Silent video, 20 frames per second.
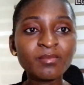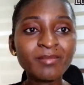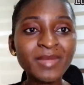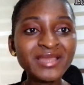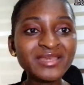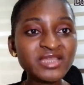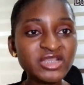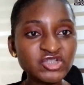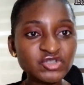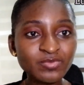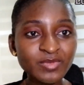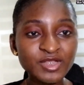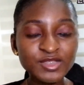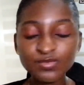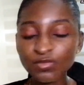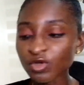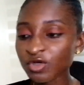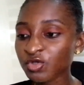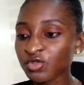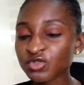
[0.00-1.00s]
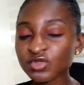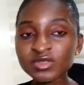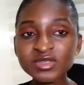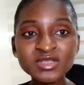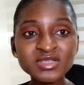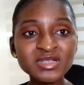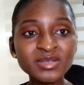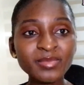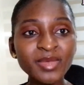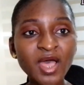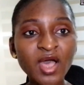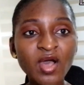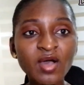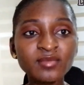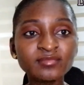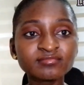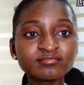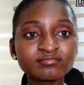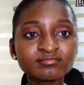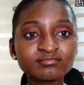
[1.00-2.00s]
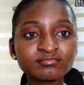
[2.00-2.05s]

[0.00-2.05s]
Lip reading: management, one or two things about